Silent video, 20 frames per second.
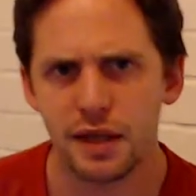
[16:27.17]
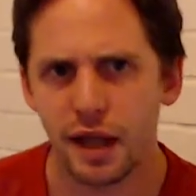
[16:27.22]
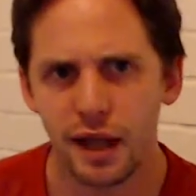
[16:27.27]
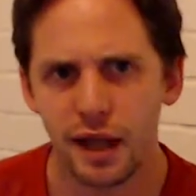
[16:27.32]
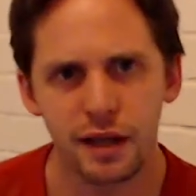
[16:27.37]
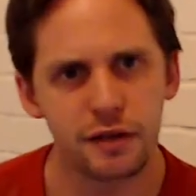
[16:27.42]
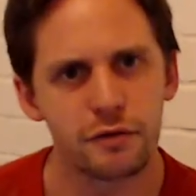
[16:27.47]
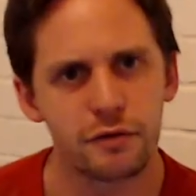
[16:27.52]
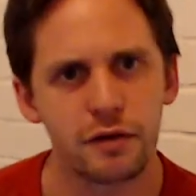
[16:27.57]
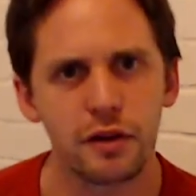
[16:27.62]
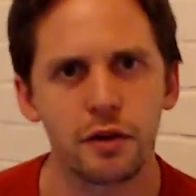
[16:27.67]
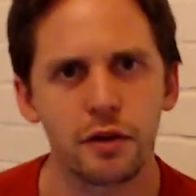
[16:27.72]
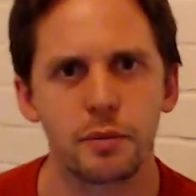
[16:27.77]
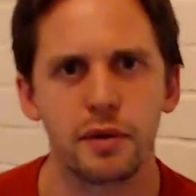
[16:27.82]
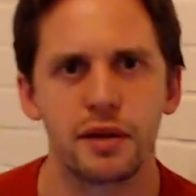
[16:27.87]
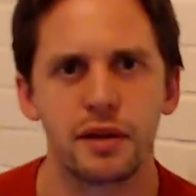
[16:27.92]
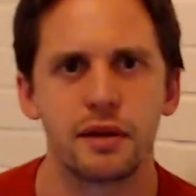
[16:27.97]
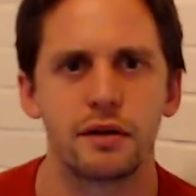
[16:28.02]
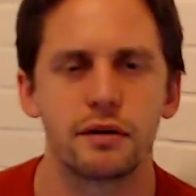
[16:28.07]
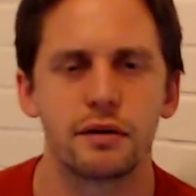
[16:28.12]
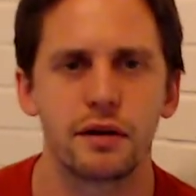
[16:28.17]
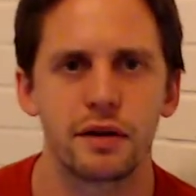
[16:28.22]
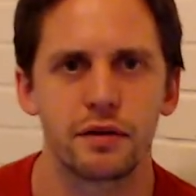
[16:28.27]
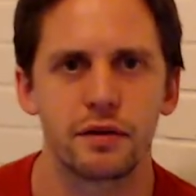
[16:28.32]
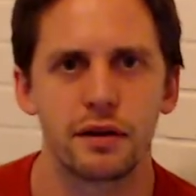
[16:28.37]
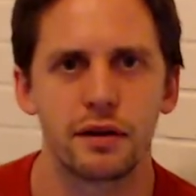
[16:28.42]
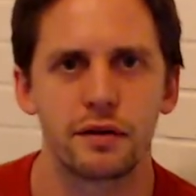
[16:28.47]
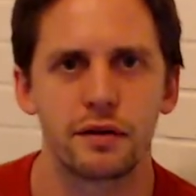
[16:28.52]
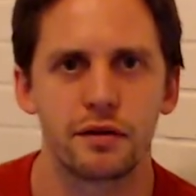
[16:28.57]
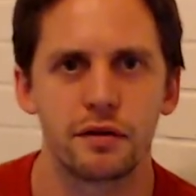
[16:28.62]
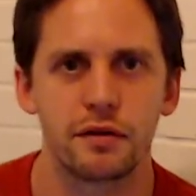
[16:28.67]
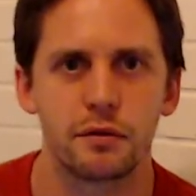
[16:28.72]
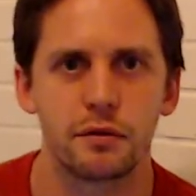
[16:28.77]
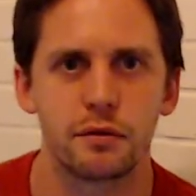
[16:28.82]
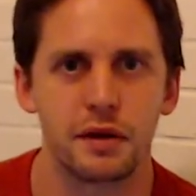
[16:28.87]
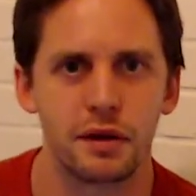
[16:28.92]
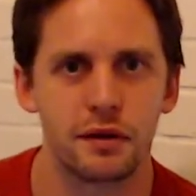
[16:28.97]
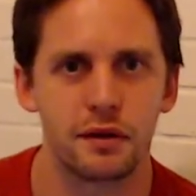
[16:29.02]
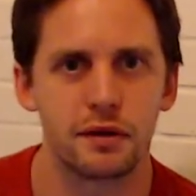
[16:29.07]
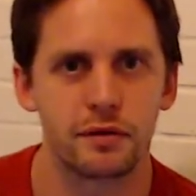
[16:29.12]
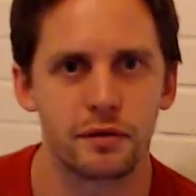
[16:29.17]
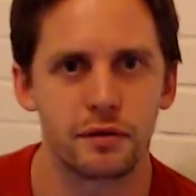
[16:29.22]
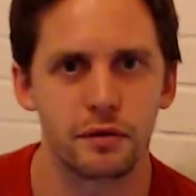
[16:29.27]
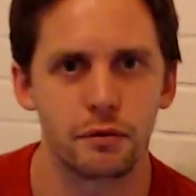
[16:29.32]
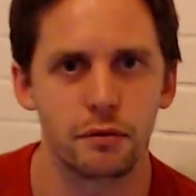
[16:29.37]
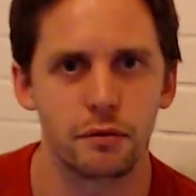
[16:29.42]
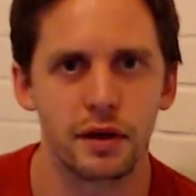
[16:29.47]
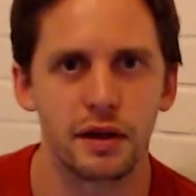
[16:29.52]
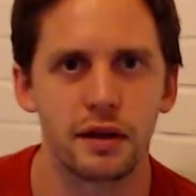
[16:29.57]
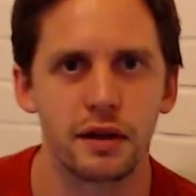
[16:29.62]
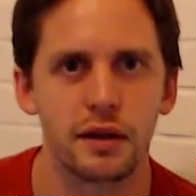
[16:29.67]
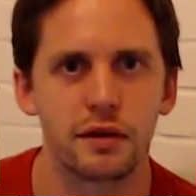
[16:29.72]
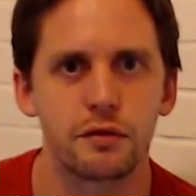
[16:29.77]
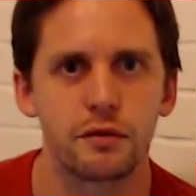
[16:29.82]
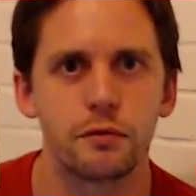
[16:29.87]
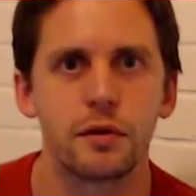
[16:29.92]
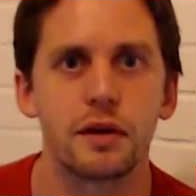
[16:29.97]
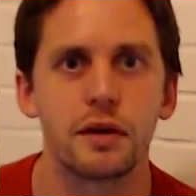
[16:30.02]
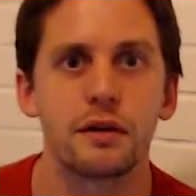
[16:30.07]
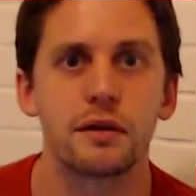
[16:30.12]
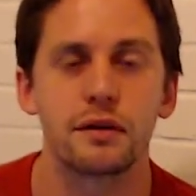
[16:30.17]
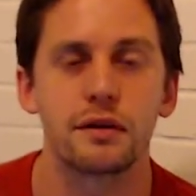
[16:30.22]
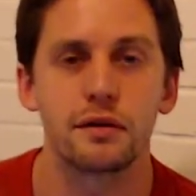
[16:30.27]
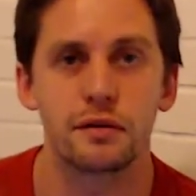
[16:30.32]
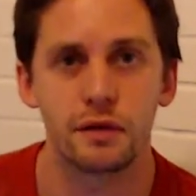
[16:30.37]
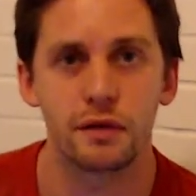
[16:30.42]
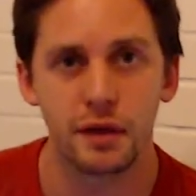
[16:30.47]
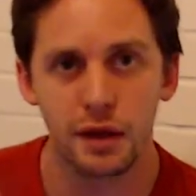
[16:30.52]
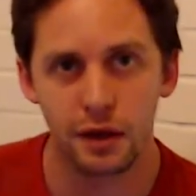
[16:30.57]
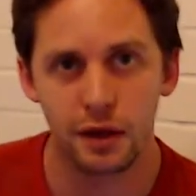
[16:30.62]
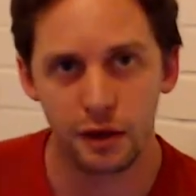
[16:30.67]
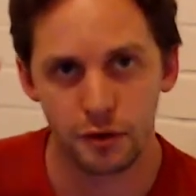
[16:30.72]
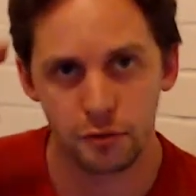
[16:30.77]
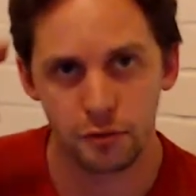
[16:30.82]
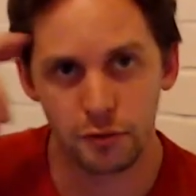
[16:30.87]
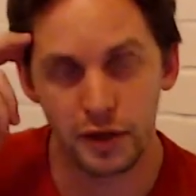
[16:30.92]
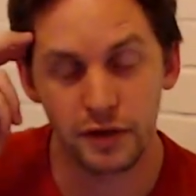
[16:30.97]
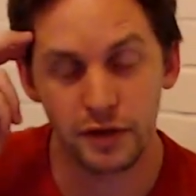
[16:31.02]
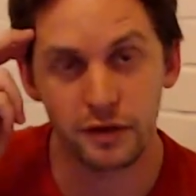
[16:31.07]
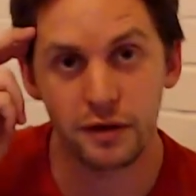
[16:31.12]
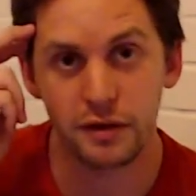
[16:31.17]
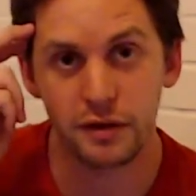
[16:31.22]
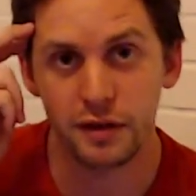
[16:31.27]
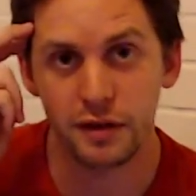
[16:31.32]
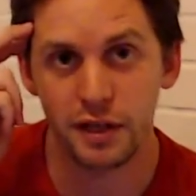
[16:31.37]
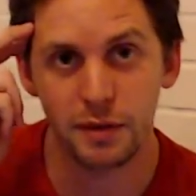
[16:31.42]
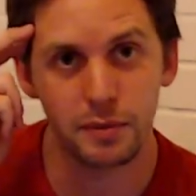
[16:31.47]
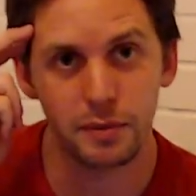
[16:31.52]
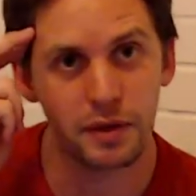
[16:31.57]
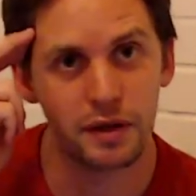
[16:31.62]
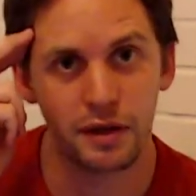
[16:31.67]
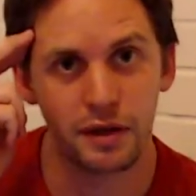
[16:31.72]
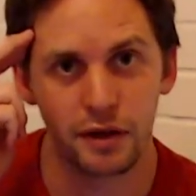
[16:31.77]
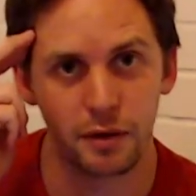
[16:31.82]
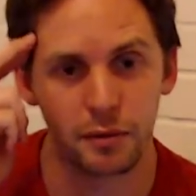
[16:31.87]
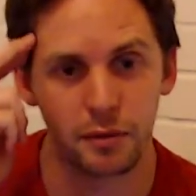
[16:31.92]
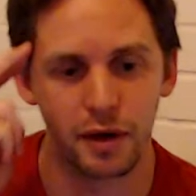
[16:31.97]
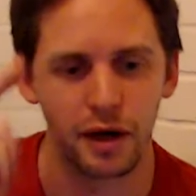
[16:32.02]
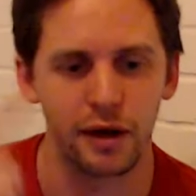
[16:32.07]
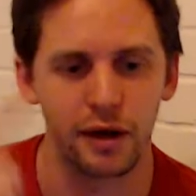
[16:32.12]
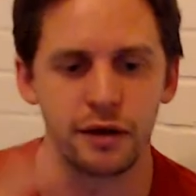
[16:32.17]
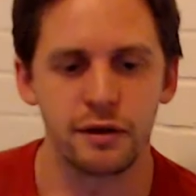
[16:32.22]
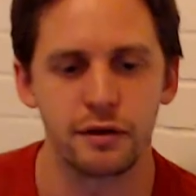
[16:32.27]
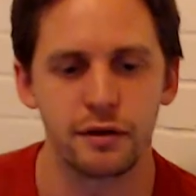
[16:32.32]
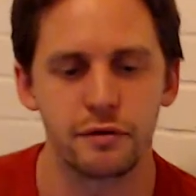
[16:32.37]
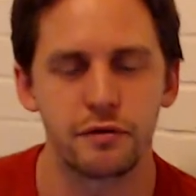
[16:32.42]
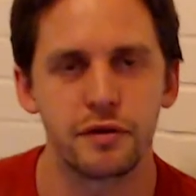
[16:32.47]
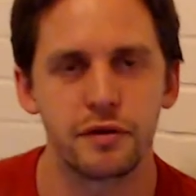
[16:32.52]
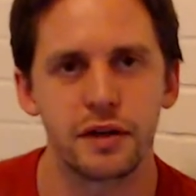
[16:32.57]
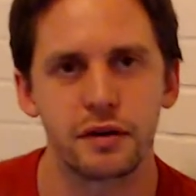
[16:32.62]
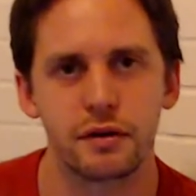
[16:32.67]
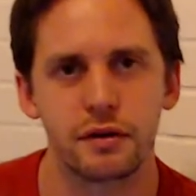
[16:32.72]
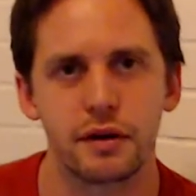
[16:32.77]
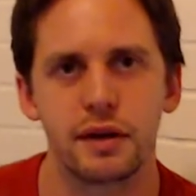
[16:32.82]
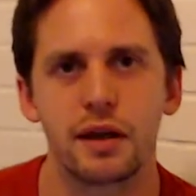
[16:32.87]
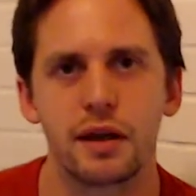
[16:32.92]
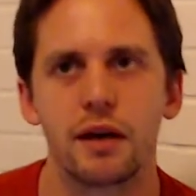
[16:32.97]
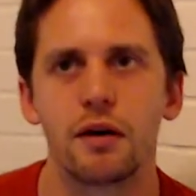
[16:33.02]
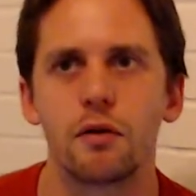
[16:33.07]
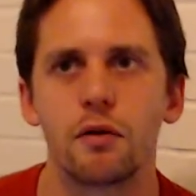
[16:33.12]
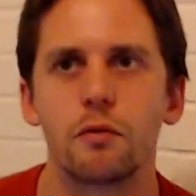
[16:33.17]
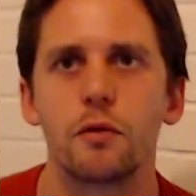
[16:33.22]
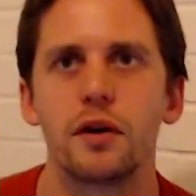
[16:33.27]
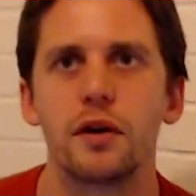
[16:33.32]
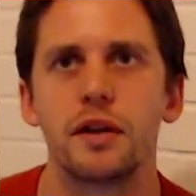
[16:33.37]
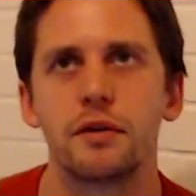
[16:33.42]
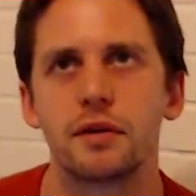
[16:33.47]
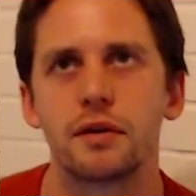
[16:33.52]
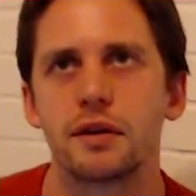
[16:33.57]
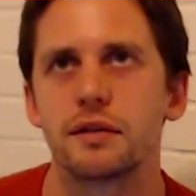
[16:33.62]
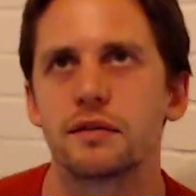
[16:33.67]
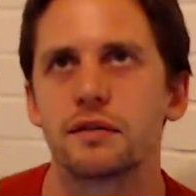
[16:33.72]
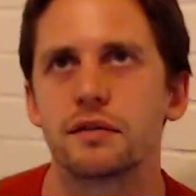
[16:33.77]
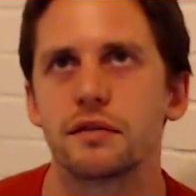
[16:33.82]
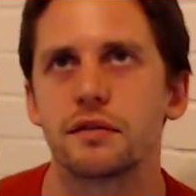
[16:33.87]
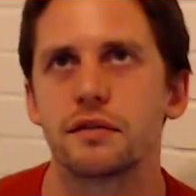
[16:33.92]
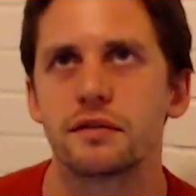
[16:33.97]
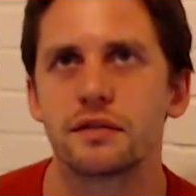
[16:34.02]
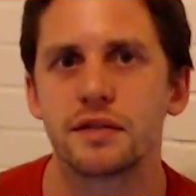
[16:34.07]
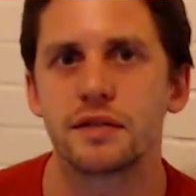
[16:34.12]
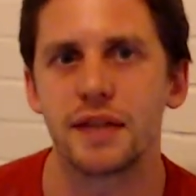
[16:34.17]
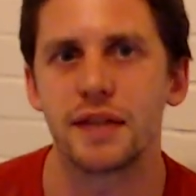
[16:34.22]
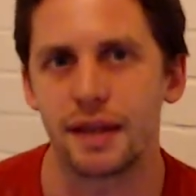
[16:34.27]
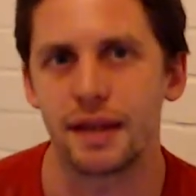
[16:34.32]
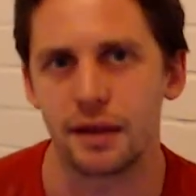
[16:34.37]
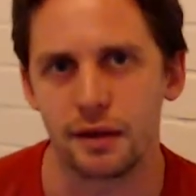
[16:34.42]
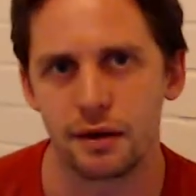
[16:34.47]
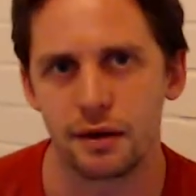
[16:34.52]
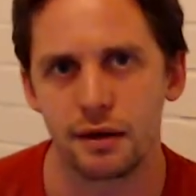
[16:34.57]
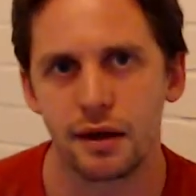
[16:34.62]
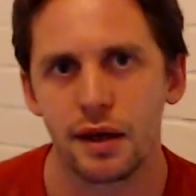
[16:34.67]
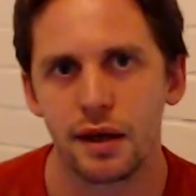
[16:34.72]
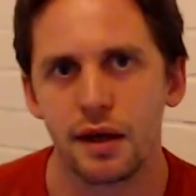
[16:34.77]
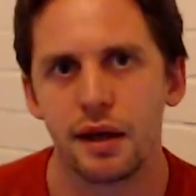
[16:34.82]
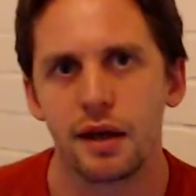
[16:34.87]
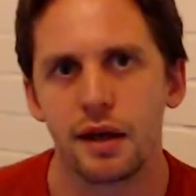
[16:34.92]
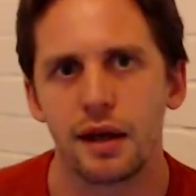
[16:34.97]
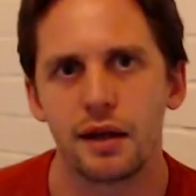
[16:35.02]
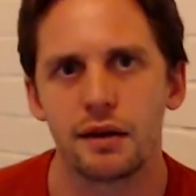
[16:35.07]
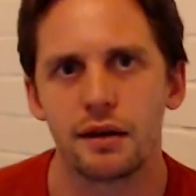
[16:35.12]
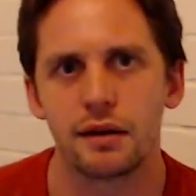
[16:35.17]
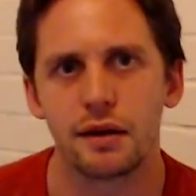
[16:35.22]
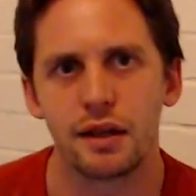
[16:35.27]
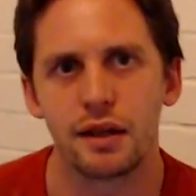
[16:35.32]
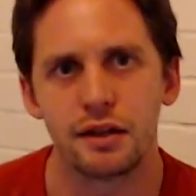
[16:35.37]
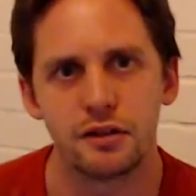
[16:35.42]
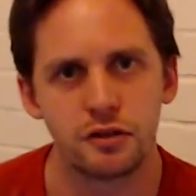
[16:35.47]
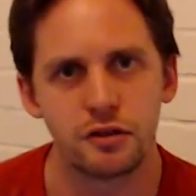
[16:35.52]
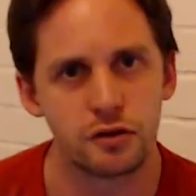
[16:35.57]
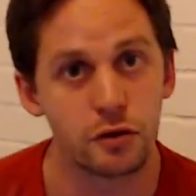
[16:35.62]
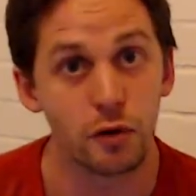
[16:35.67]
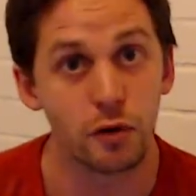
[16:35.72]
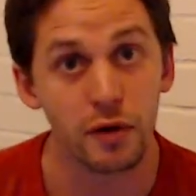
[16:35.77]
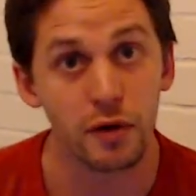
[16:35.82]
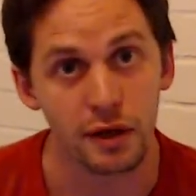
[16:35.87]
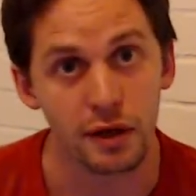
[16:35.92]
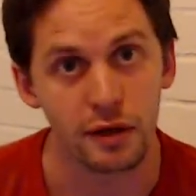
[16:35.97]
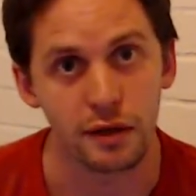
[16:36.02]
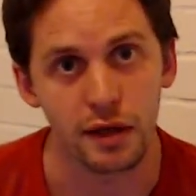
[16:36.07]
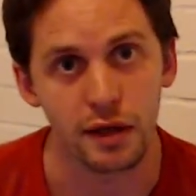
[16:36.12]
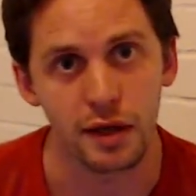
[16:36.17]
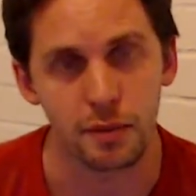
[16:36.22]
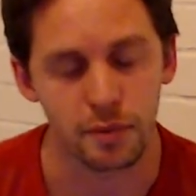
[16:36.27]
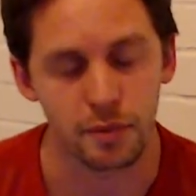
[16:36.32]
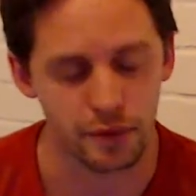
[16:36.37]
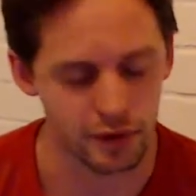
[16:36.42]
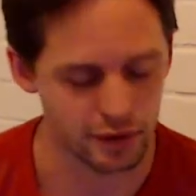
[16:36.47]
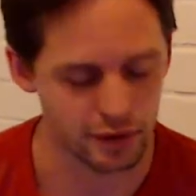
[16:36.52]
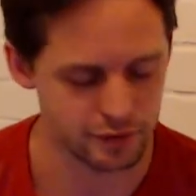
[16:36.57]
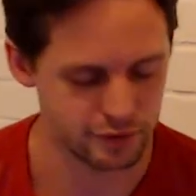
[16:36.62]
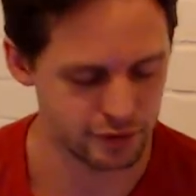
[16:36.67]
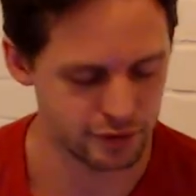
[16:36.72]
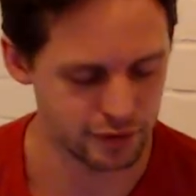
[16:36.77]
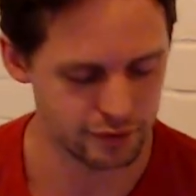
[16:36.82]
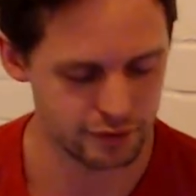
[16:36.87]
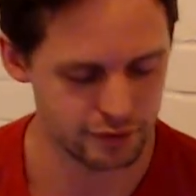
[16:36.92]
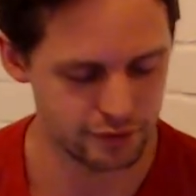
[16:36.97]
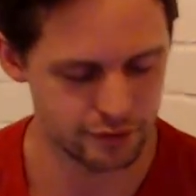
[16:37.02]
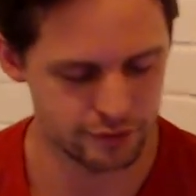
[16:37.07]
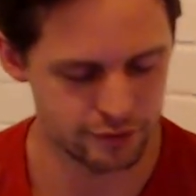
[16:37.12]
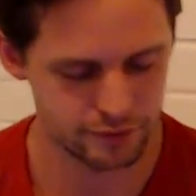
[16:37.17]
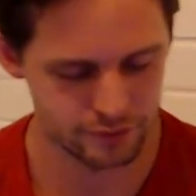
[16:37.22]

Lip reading: and developing your athleticism in a different way, as well as reaching deep into your mind and figuring out what you can sustain and enjoying that process.